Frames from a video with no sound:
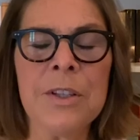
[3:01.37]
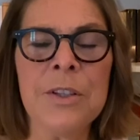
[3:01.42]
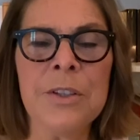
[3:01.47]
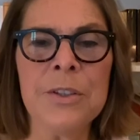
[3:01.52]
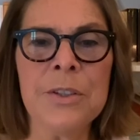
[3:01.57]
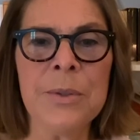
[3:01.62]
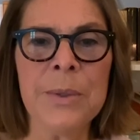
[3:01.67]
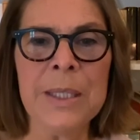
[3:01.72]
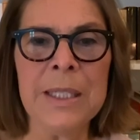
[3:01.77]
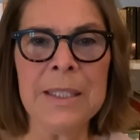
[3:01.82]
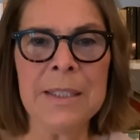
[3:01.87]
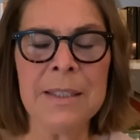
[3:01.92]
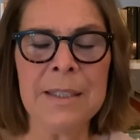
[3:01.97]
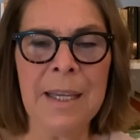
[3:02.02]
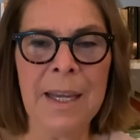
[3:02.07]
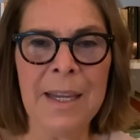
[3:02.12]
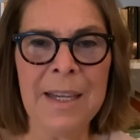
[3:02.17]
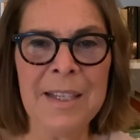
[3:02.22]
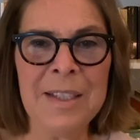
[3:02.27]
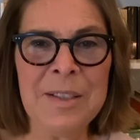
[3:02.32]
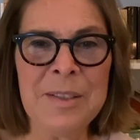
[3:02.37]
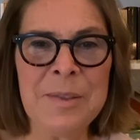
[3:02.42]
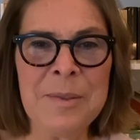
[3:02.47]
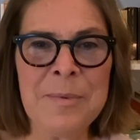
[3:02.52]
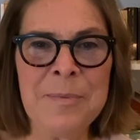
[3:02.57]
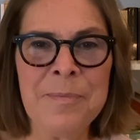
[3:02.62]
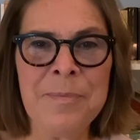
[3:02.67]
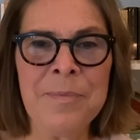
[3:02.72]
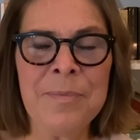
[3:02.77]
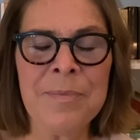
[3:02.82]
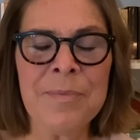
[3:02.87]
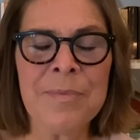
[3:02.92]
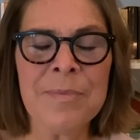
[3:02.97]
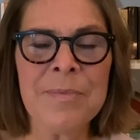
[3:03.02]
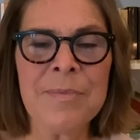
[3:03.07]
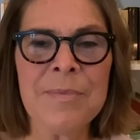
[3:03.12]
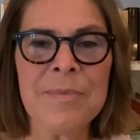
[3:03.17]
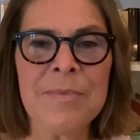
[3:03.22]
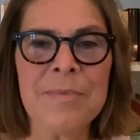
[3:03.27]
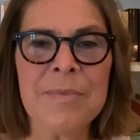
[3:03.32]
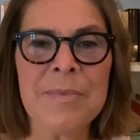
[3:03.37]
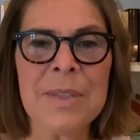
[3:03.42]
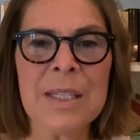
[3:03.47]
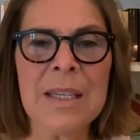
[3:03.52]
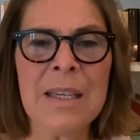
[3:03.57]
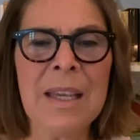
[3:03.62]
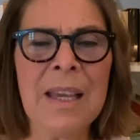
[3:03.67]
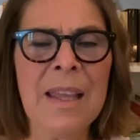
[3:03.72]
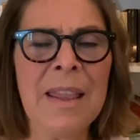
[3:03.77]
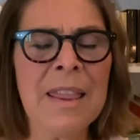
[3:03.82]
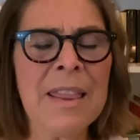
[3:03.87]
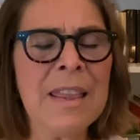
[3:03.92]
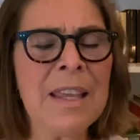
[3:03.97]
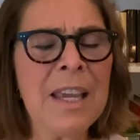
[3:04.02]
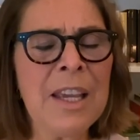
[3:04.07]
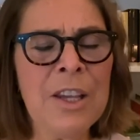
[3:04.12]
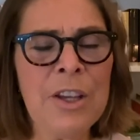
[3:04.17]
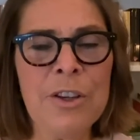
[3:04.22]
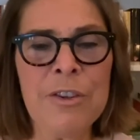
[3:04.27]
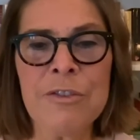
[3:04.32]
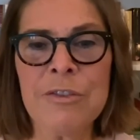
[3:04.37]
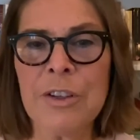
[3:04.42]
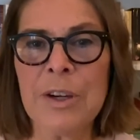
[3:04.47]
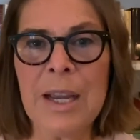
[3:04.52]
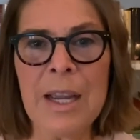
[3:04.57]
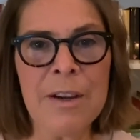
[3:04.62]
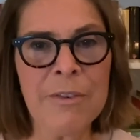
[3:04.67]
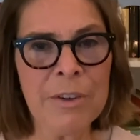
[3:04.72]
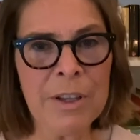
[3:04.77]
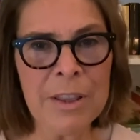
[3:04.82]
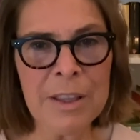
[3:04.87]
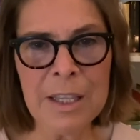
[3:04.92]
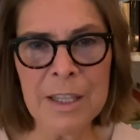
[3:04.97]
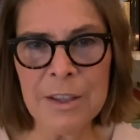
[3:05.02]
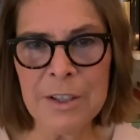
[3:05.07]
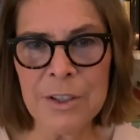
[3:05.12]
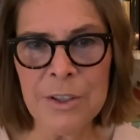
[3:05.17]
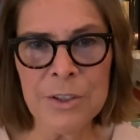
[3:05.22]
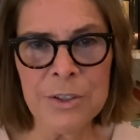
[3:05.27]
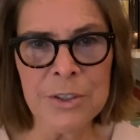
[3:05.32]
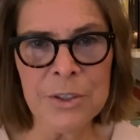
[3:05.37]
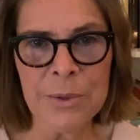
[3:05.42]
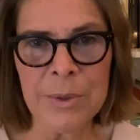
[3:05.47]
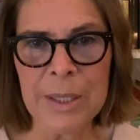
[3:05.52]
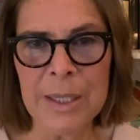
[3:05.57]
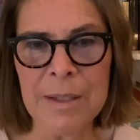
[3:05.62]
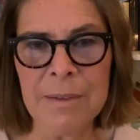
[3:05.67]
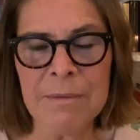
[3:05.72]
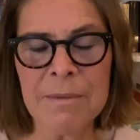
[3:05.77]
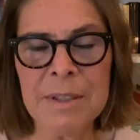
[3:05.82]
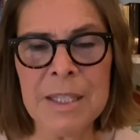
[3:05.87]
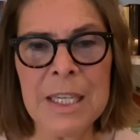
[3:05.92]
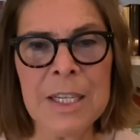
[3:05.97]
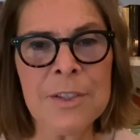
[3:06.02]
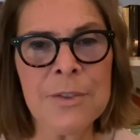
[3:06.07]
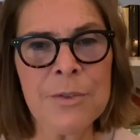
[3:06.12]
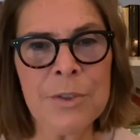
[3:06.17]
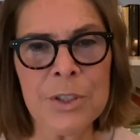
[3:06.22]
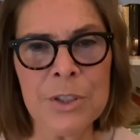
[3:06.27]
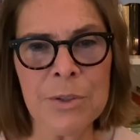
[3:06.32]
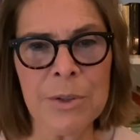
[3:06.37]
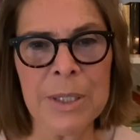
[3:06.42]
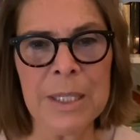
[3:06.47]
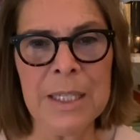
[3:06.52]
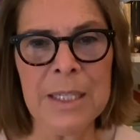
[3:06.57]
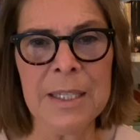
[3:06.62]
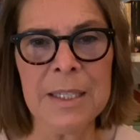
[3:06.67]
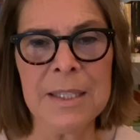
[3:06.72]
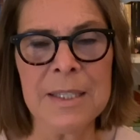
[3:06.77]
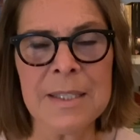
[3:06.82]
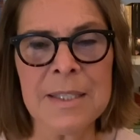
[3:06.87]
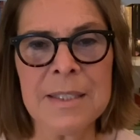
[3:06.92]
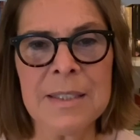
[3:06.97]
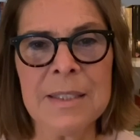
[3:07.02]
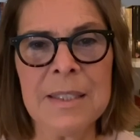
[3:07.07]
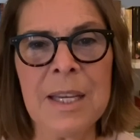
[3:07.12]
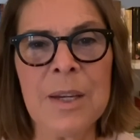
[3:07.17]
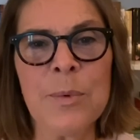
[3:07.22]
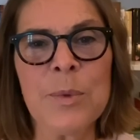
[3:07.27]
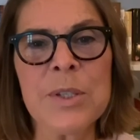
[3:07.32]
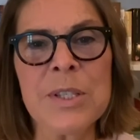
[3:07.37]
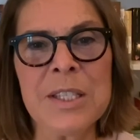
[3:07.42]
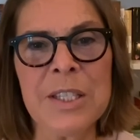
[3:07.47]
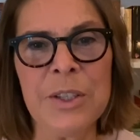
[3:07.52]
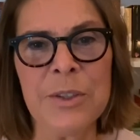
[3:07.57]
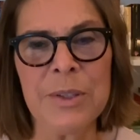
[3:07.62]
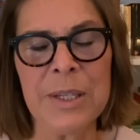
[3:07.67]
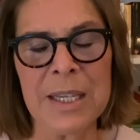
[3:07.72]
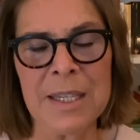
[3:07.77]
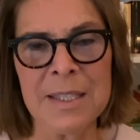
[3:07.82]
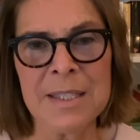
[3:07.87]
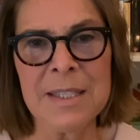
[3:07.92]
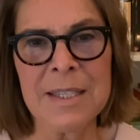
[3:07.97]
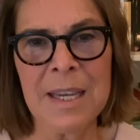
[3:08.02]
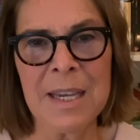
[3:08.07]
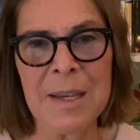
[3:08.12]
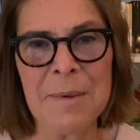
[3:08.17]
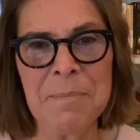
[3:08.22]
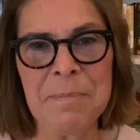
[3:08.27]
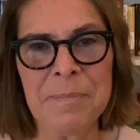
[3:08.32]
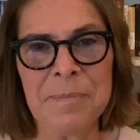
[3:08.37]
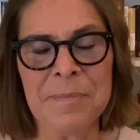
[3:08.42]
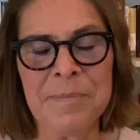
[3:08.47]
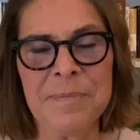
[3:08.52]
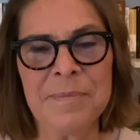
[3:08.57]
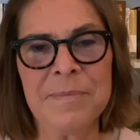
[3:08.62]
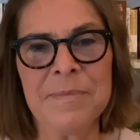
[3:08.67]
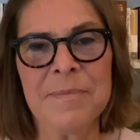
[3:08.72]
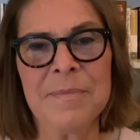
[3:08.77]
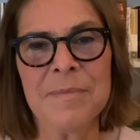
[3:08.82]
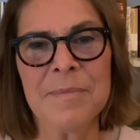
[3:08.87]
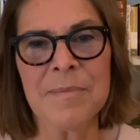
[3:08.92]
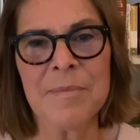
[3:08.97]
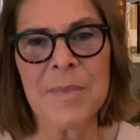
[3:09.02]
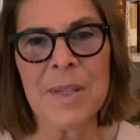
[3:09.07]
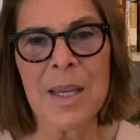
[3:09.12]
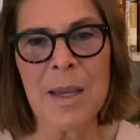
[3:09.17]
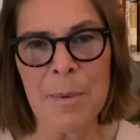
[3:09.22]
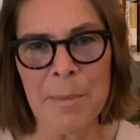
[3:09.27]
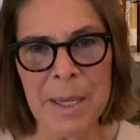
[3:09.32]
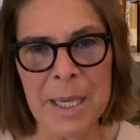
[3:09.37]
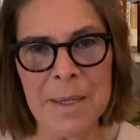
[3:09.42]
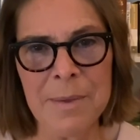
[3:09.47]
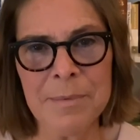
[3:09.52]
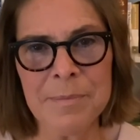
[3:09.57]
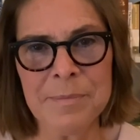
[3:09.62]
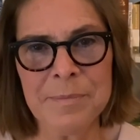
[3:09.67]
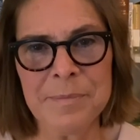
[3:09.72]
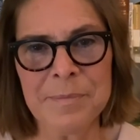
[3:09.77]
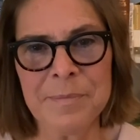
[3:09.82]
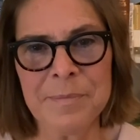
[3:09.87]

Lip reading: that you're doing today. Again, thank you for everything that you're doing. Thanks for joining us, and we'll see you next time. Amen.